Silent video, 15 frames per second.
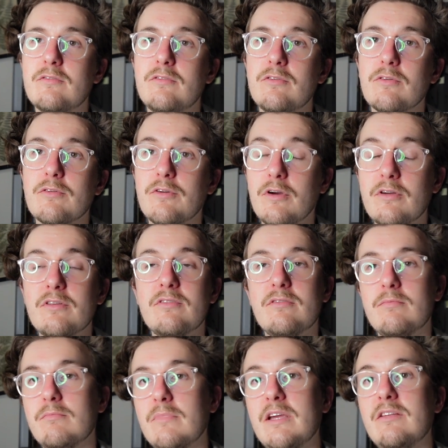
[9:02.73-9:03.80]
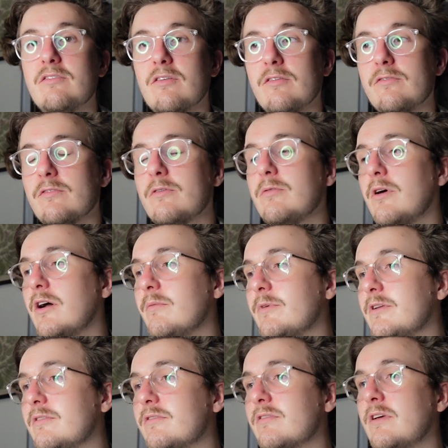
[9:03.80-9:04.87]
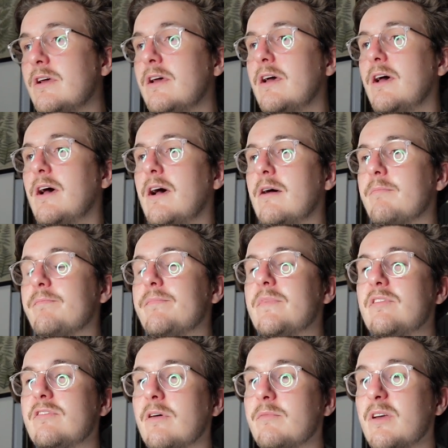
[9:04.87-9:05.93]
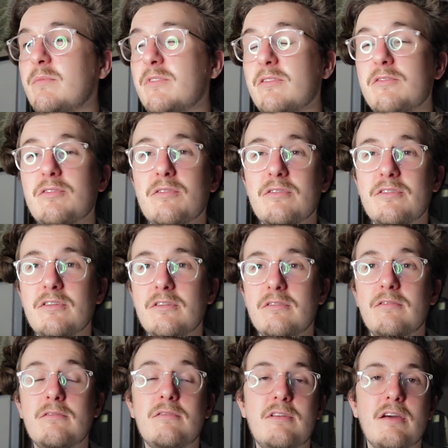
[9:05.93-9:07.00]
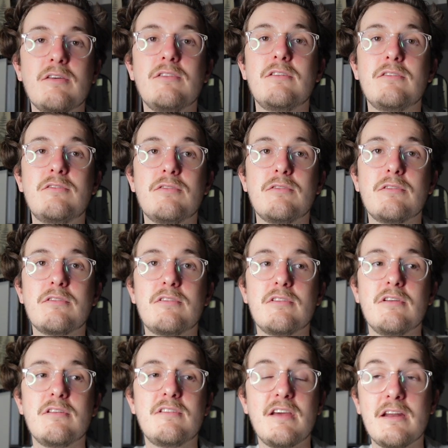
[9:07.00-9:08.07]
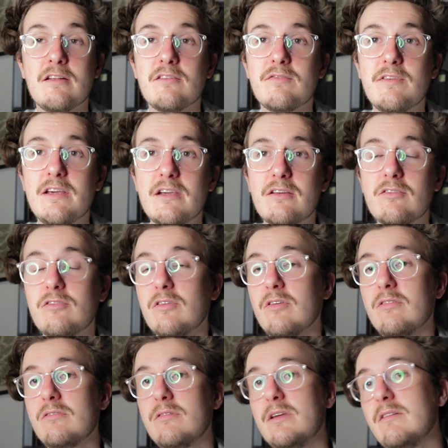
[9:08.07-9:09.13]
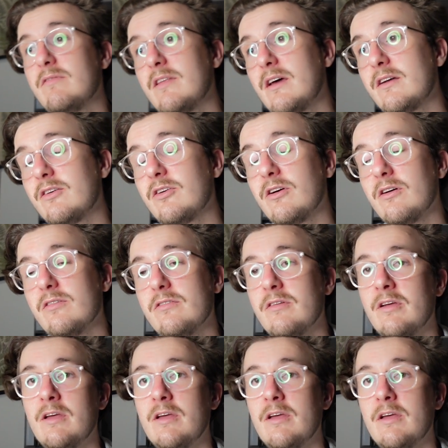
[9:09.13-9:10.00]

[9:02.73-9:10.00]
your notice meets those requirements. Sometimes they'll tell you to talk to Tenants Vic, so give that a go.